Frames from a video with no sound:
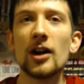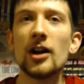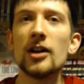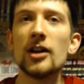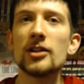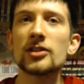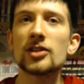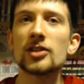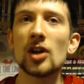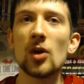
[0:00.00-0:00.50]

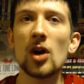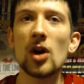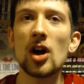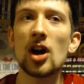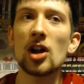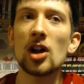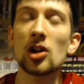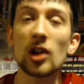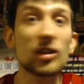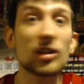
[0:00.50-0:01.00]
So
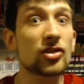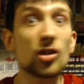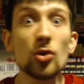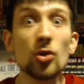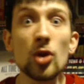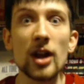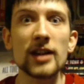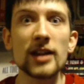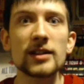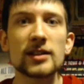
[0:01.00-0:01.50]
let's do
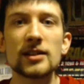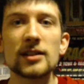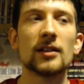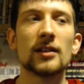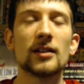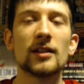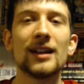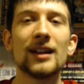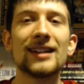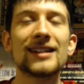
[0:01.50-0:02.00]
this.
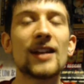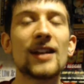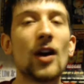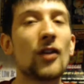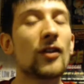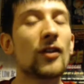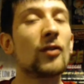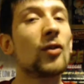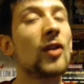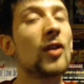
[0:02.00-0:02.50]
Let's start off
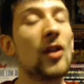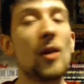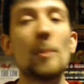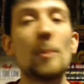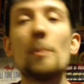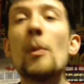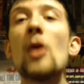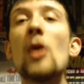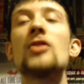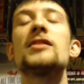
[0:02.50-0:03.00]
with one of the
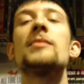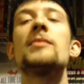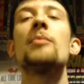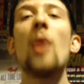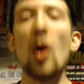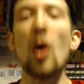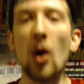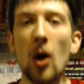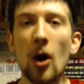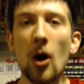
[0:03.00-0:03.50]
most
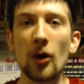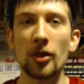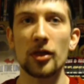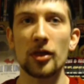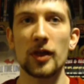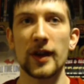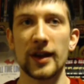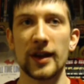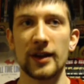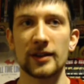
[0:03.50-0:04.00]
important
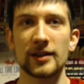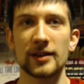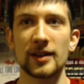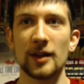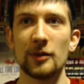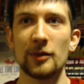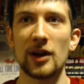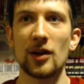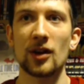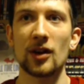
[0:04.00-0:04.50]
things
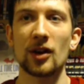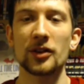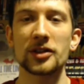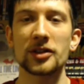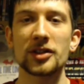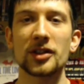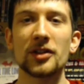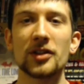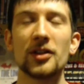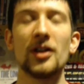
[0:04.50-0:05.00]
about a
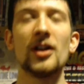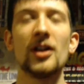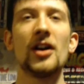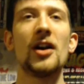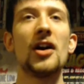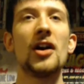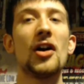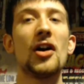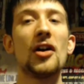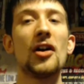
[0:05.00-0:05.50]
console,
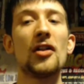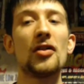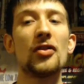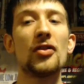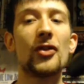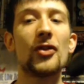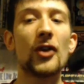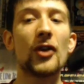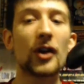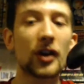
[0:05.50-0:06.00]

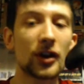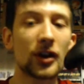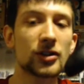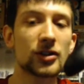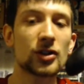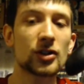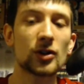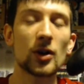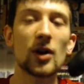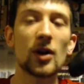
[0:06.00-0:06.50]
the
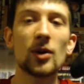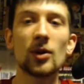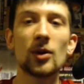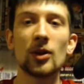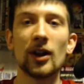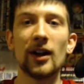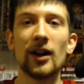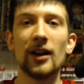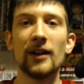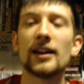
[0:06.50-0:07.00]

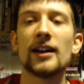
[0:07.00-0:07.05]
controller.